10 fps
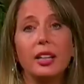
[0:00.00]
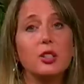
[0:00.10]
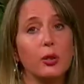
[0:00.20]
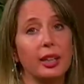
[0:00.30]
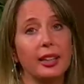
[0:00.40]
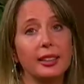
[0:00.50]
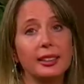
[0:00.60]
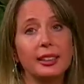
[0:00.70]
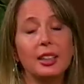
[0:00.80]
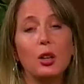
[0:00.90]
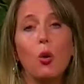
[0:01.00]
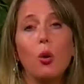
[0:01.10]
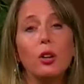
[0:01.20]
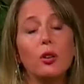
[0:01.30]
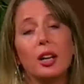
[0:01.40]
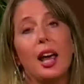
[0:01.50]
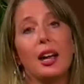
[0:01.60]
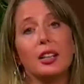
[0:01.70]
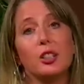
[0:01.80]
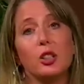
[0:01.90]
and drink it, or you can
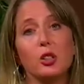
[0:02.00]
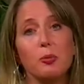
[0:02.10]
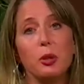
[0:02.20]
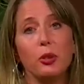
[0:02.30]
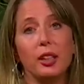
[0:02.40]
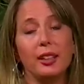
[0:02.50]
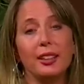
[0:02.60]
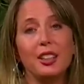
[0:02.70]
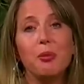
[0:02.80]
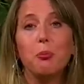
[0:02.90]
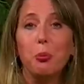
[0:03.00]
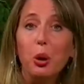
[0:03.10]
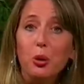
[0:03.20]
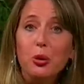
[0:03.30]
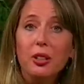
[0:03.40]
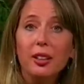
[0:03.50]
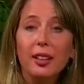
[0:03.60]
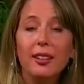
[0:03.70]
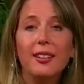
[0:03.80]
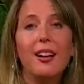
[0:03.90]
add it to your smoothie.
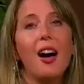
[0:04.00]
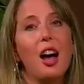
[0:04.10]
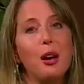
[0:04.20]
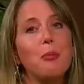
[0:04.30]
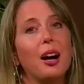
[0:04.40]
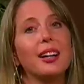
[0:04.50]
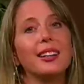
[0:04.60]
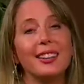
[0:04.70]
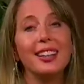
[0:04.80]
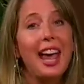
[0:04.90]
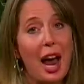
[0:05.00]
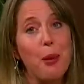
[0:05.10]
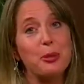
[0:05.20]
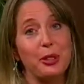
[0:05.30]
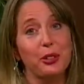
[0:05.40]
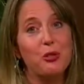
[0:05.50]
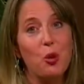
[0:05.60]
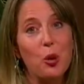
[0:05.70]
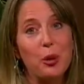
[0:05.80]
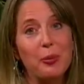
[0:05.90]
Personally, I buy it in the capsule
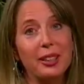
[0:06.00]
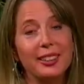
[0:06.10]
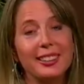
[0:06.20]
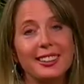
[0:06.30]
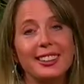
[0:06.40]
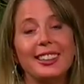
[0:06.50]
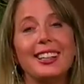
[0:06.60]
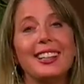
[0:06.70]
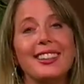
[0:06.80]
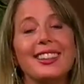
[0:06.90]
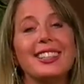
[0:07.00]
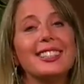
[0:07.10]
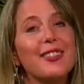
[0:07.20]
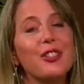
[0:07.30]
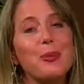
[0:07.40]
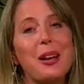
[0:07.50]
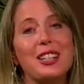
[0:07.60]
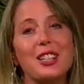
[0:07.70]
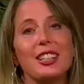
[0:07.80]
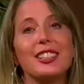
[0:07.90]
form. This
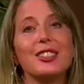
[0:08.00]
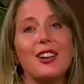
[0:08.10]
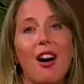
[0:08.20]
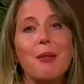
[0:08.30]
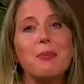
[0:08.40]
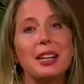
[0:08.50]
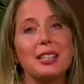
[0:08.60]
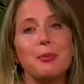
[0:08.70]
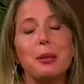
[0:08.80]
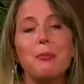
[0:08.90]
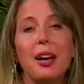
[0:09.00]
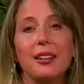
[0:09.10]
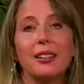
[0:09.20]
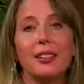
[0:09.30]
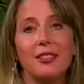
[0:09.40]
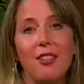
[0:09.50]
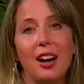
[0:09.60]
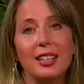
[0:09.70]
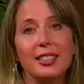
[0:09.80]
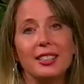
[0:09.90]
information is not meant to be medical
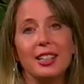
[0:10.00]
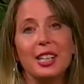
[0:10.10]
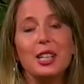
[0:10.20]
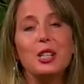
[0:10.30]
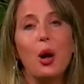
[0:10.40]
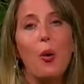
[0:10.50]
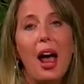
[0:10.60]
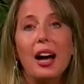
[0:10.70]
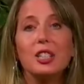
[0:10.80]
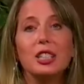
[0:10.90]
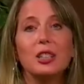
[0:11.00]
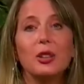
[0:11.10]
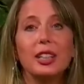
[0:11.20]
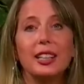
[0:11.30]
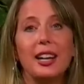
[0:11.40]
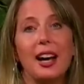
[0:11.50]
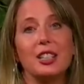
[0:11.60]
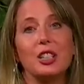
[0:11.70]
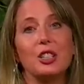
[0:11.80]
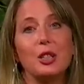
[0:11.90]
advice. No action or
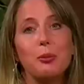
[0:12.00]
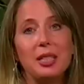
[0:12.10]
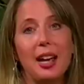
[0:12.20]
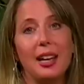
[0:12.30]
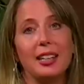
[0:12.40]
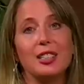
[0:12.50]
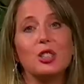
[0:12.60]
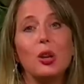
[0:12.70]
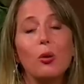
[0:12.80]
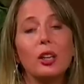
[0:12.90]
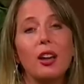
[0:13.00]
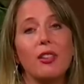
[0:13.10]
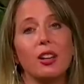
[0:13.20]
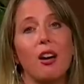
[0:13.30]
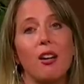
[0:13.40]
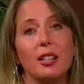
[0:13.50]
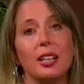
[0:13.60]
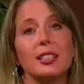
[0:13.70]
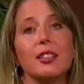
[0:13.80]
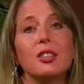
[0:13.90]
inaction should be taken solely on the
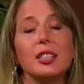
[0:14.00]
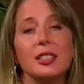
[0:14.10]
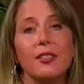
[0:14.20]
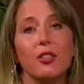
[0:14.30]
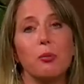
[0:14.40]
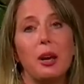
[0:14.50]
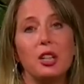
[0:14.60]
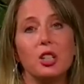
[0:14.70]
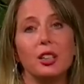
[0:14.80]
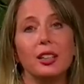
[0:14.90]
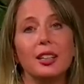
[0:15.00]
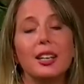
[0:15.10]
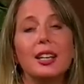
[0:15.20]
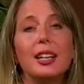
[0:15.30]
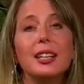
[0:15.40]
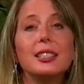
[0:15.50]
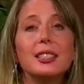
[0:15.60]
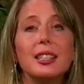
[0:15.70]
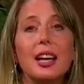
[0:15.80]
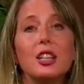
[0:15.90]
contents of this information.
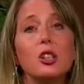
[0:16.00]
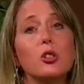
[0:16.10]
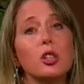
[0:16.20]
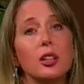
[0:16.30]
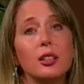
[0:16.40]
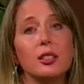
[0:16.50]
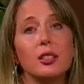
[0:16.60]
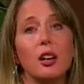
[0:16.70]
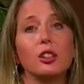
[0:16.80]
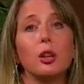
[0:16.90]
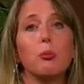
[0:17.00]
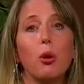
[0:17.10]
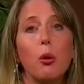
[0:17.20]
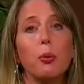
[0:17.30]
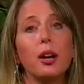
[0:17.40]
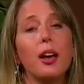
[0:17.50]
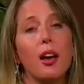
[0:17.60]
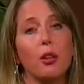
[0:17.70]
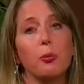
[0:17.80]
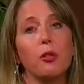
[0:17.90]
Instead, you should consult
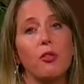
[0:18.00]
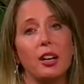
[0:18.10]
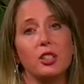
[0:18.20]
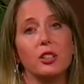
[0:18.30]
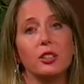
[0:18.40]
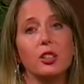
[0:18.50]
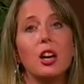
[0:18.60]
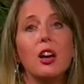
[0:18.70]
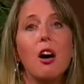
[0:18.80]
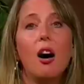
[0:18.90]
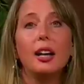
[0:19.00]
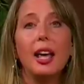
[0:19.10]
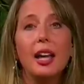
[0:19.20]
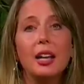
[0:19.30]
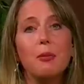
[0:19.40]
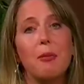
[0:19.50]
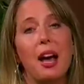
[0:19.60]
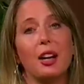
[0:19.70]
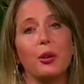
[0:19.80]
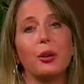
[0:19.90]
appropriate health professionals on any
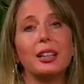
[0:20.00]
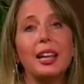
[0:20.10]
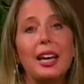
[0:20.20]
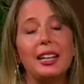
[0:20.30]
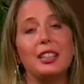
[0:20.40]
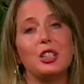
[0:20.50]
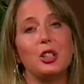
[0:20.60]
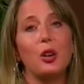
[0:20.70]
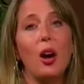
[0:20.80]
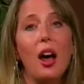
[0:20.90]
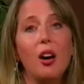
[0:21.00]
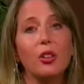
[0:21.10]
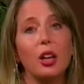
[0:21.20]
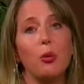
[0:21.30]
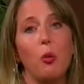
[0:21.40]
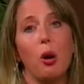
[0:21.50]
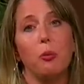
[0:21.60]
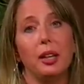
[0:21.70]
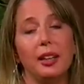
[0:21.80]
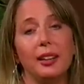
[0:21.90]
matter relating to your health and
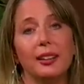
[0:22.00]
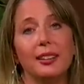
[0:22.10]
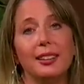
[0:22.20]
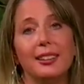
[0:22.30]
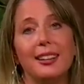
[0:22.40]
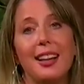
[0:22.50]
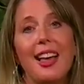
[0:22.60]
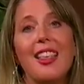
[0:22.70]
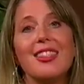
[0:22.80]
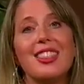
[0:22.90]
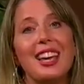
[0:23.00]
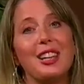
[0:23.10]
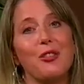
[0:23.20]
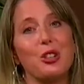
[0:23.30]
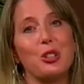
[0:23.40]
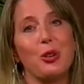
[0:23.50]
well being. Thank you for